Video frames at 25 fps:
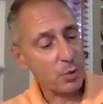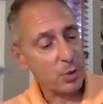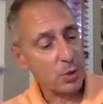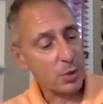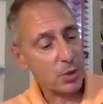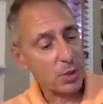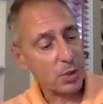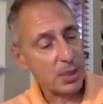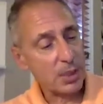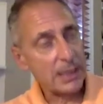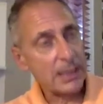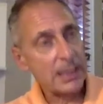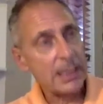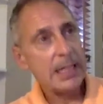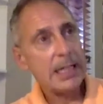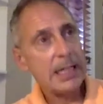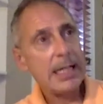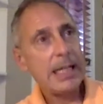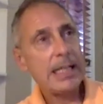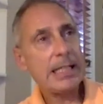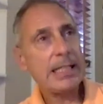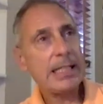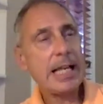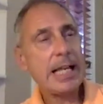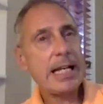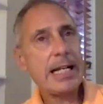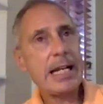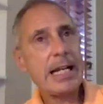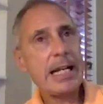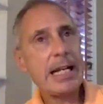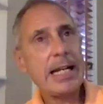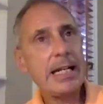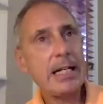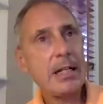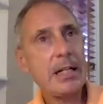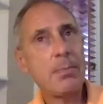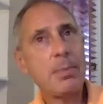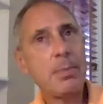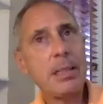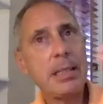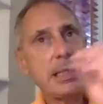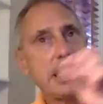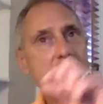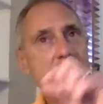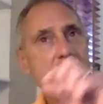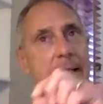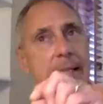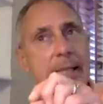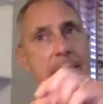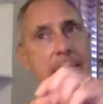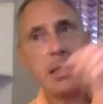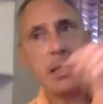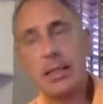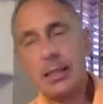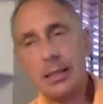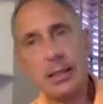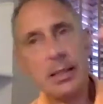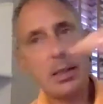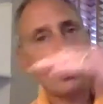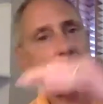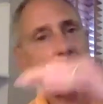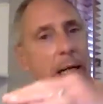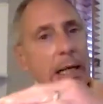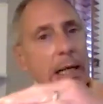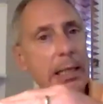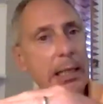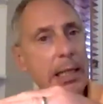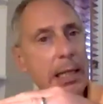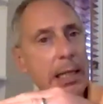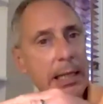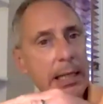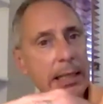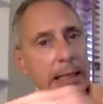It's not an A to B to C direct line.